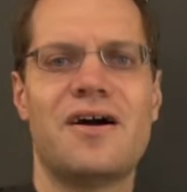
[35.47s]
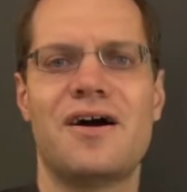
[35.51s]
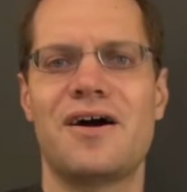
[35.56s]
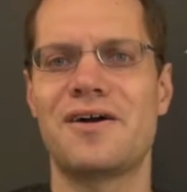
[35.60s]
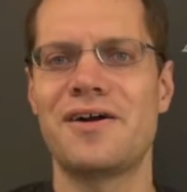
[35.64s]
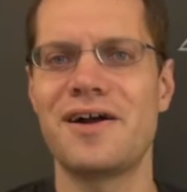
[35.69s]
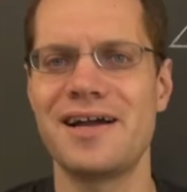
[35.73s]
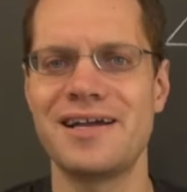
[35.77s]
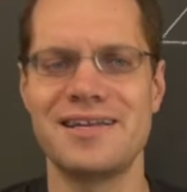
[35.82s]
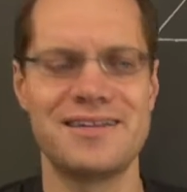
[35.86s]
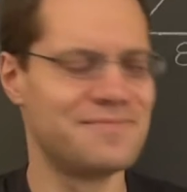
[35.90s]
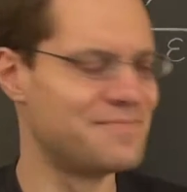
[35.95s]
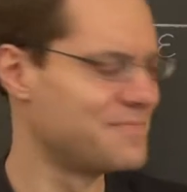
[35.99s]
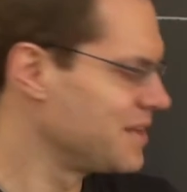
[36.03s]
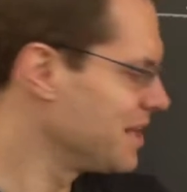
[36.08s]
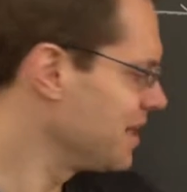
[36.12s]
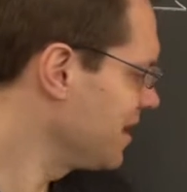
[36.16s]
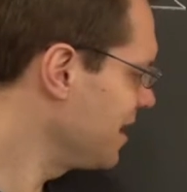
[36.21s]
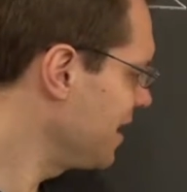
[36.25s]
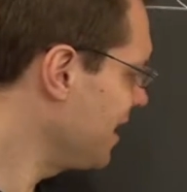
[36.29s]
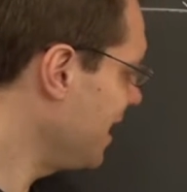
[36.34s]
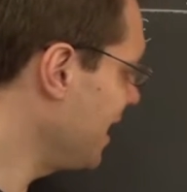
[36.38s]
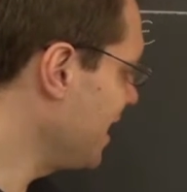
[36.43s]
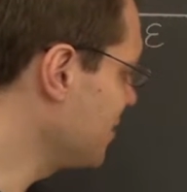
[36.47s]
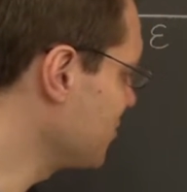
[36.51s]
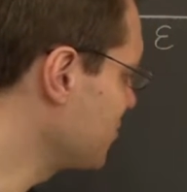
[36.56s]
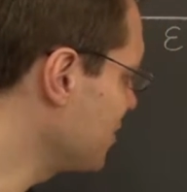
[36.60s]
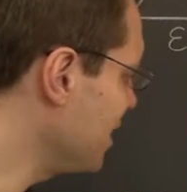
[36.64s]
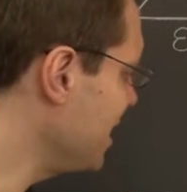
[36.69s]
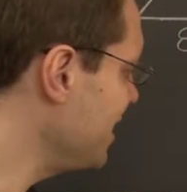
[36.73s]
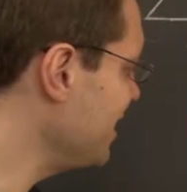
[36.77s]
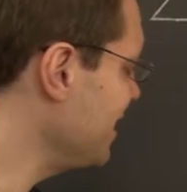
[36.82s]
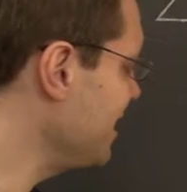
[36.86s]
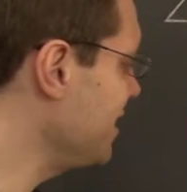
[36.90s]
All right, and
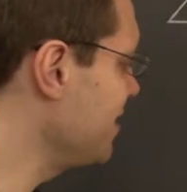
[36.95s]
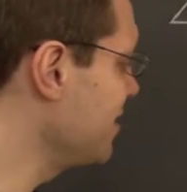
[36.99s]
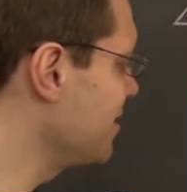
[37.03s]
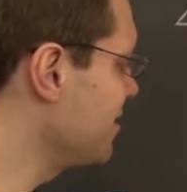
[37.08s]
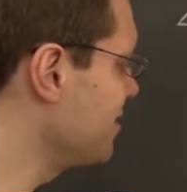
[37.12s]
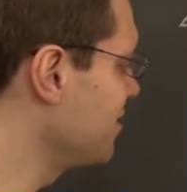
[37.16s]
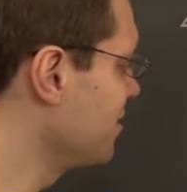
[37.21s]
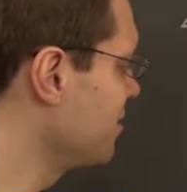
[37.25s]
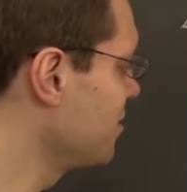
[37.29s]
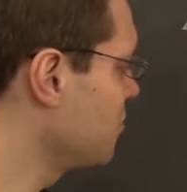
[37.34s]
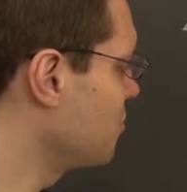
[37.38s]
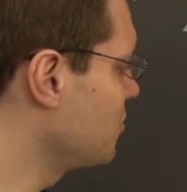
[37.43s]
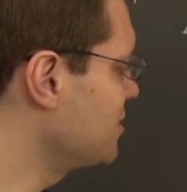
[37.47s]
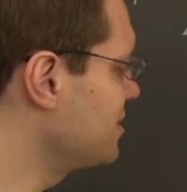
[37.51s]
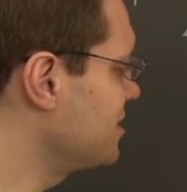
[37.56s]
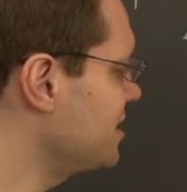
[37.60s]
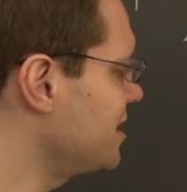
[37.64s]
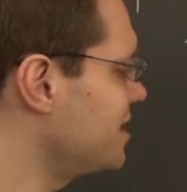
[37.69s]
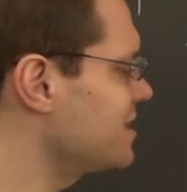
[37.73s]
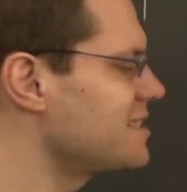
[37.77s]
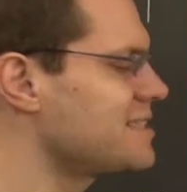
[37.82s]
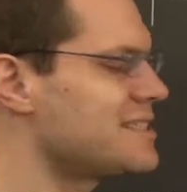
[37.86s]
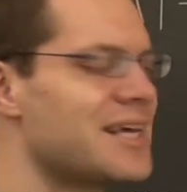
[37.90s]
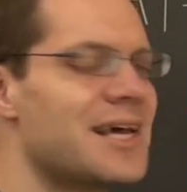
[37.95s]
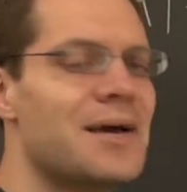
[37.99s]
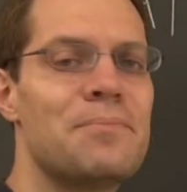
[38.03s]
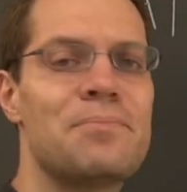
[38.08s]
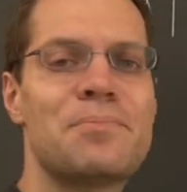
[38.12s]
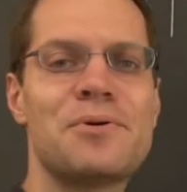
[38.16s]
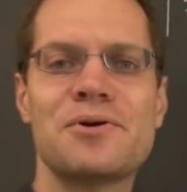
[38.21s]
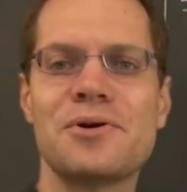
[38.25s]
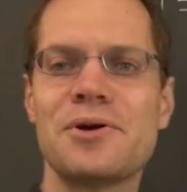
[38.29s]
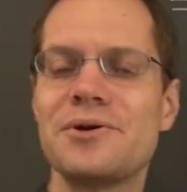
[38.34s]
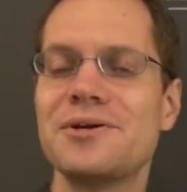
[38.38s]
right here, we see a
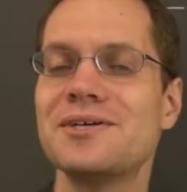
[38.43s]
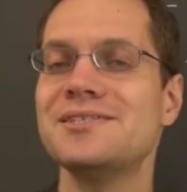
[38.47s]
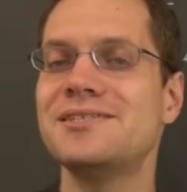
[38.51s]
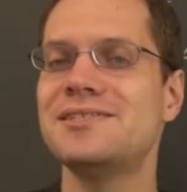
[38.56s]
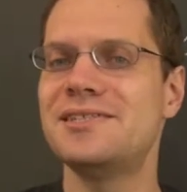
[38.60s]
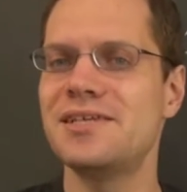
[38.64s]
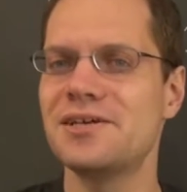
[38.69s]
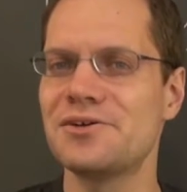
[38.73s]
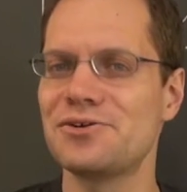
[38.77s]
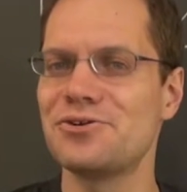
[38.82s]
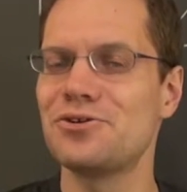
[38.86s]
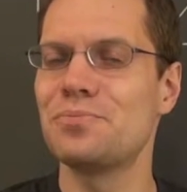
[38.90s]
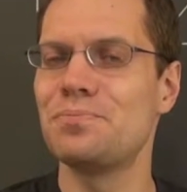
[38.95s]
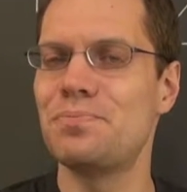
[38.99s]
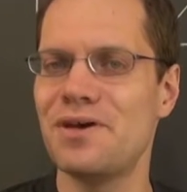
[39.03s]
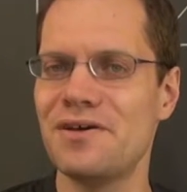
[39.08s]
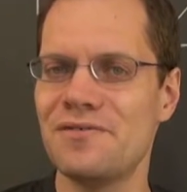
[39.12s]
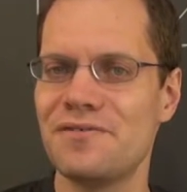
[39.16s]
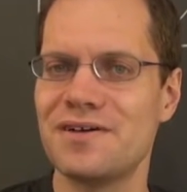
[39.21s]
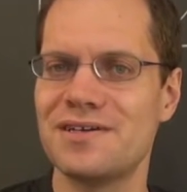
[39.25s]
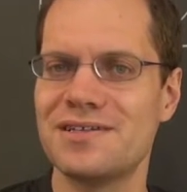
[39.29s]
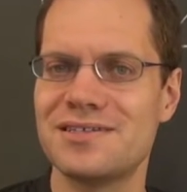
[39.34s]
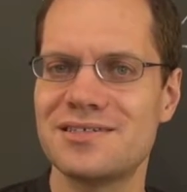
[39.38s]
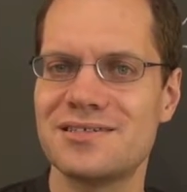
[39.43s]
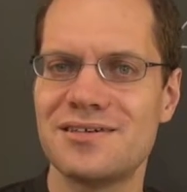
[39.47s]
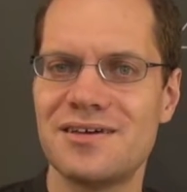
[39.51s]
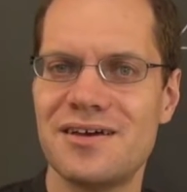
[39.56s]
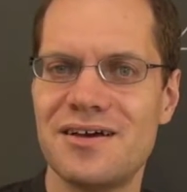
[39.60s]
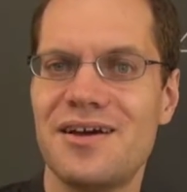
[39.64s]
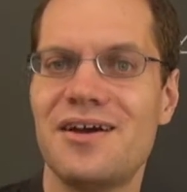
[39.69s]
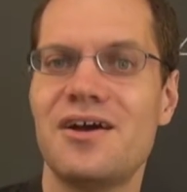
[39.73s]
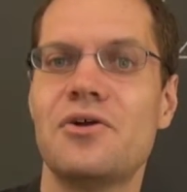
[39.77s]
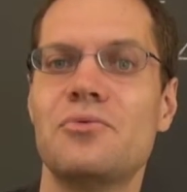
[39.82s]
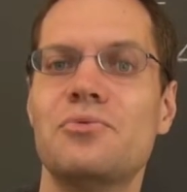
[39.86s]
temporary zero pivot,
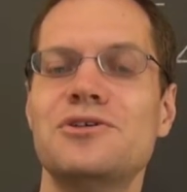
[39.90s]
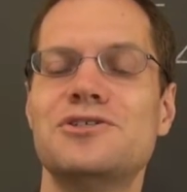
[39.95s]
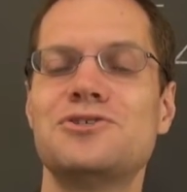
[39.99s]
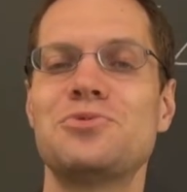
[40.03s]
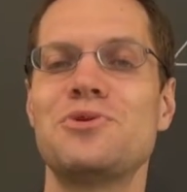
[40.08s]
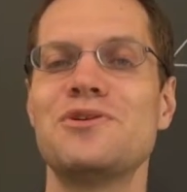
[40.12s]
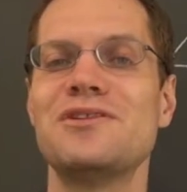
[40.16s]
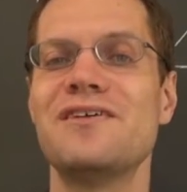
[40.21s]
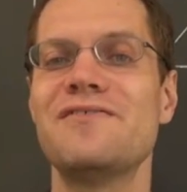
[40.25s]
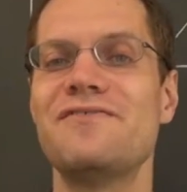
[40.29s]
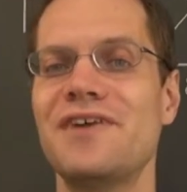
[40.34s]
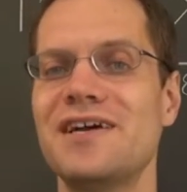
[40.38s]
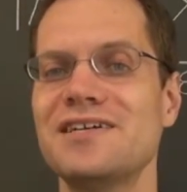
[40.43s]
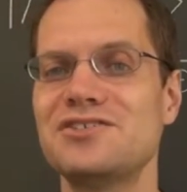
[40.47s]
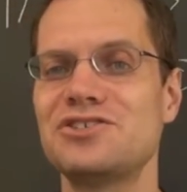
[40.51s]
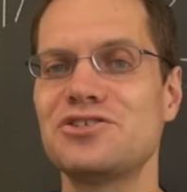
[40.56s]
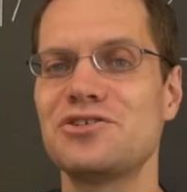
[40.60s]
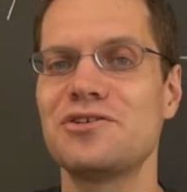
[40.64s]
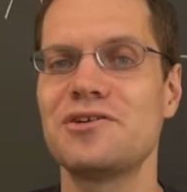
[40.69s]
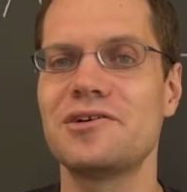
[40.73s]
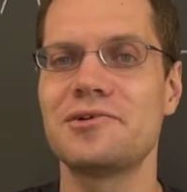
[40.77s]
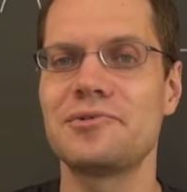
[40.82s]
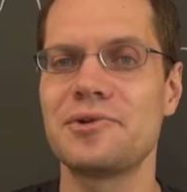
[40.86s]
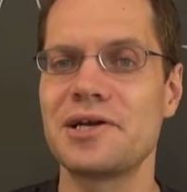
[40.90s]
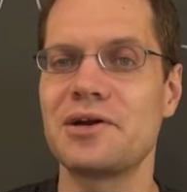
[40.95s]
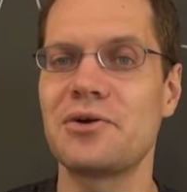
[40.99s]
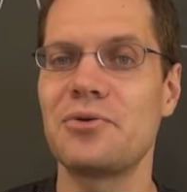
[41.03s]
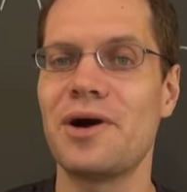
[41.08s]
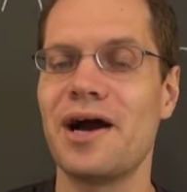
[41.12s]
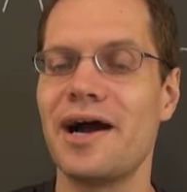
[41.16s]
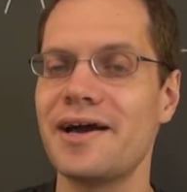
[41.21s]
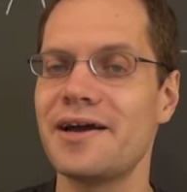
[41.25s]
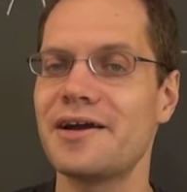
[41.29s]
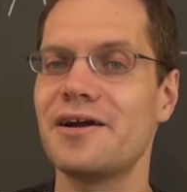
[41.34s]
which will eventually
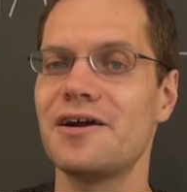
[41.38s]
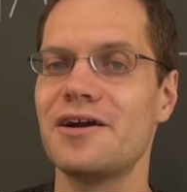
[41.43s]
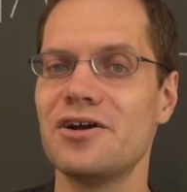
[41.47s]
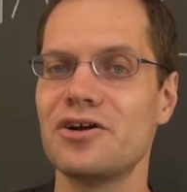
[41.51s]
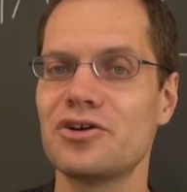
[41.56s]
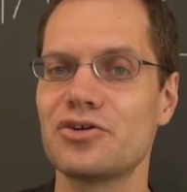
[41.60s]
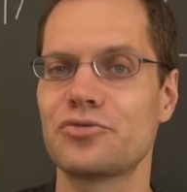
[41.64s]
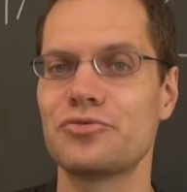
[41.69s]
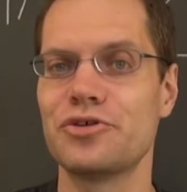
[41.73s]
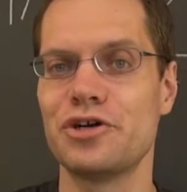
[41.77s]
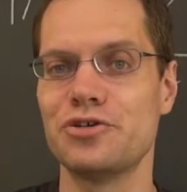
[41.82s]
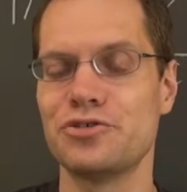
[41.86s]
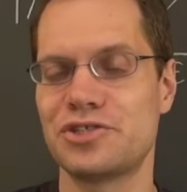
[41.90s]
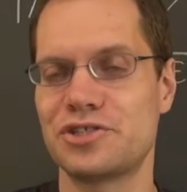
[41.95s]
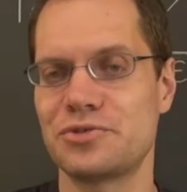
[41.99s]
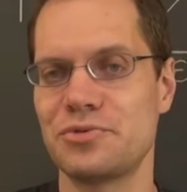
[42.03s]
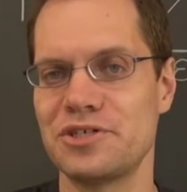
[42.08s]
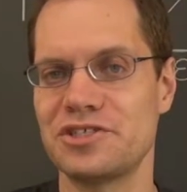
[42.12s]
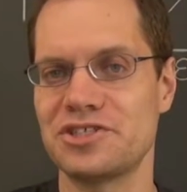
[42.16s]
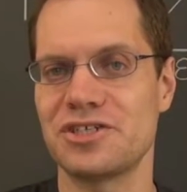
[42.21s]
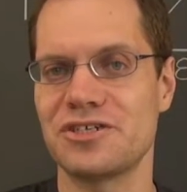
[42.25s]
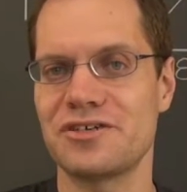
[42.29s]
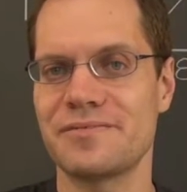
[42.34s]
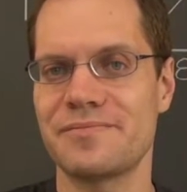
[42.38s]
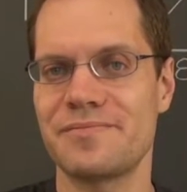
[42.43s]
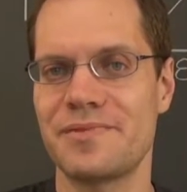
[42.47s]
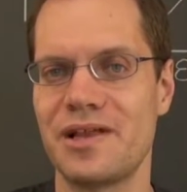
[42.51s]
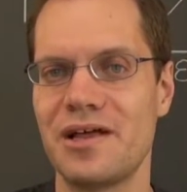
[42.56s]
require row switching.